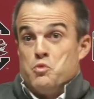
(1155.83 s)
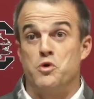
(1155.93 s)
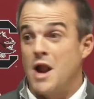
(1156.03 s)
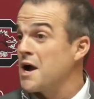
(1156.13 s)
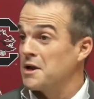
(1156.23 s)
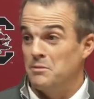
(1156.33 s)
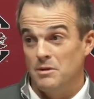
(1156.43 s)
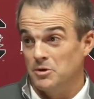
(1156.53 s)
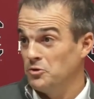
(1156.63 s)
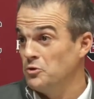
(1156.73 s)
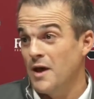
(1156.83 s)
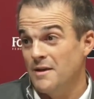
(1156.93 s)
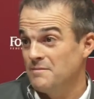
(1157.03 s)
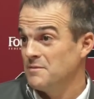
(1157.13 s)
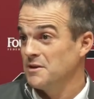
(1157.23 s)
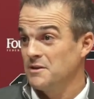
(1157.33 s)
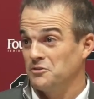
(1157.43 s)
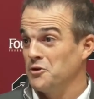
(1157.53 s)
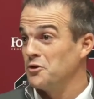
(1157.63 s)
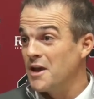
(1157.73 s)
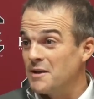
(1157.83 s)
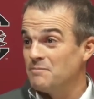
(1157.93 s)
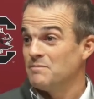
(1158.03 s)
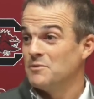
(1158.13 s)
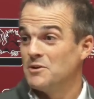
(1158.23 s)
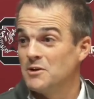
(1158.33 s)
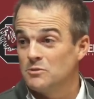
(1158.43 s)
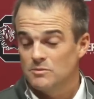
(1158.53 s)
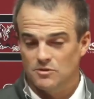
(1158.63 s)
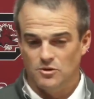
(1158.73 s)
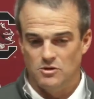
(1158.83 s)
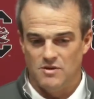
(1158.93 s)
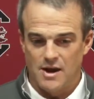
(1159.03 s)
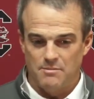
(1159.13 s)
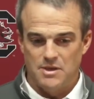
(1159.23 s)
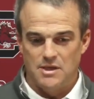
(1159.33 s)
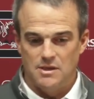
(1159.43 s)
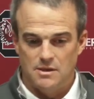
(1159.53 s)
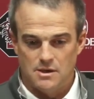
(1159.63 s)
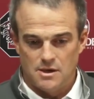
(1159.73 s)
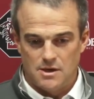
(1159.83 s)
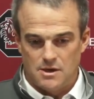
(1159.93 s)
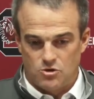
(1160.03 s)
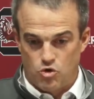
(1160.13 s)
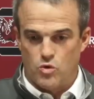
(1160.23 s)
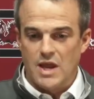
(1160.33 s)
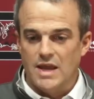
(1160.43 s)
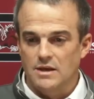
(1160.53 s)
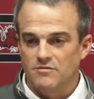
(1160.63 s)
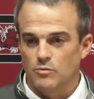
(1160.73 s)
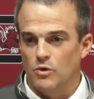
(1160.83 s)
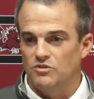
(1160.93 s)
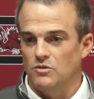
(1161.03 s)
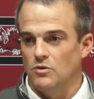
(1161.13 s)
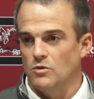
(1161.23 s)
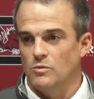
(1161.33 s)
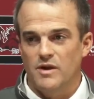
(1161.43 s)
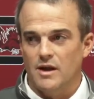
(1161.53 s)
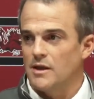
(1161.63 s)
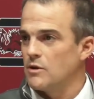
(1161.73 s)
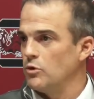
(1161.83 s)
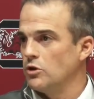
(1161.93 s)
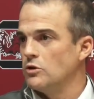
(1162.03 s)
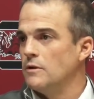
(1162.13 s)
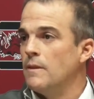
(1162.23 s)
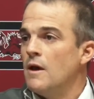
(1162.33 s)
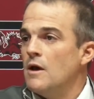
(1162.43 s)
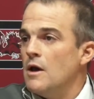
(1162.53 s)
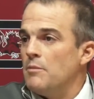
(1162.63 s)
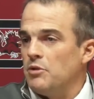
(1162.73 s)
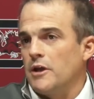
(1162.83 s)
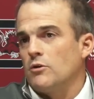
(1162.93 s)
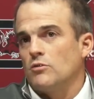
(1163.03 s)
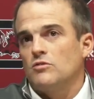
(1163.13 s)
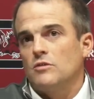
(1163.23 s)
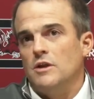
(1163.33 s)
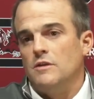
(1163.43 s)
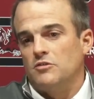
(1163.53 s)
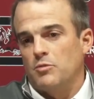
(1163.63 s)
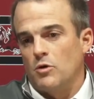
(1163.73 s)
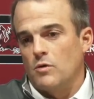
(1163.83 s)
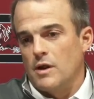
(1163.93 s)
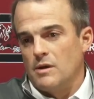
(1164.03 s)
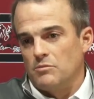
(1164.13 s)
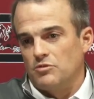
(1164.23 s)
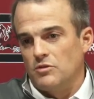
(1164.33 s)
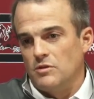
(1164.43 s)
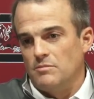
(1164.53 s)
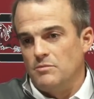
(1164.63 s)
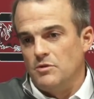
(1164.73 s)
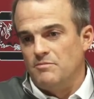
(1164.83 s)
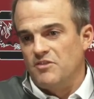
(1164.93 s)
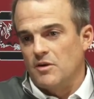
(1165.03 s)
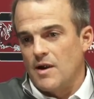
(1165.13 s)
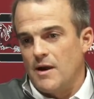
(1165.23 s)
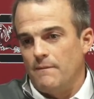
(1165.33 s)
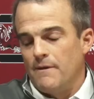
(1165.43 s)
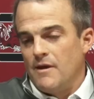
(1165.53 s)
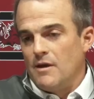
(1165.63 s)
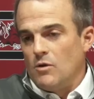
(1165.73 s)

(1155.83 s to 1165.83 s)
we're not going to be able to do that against Notre Dame, you know. So you've got to be creative in what you do. And we've got a lot of really good players in this program. So you figure out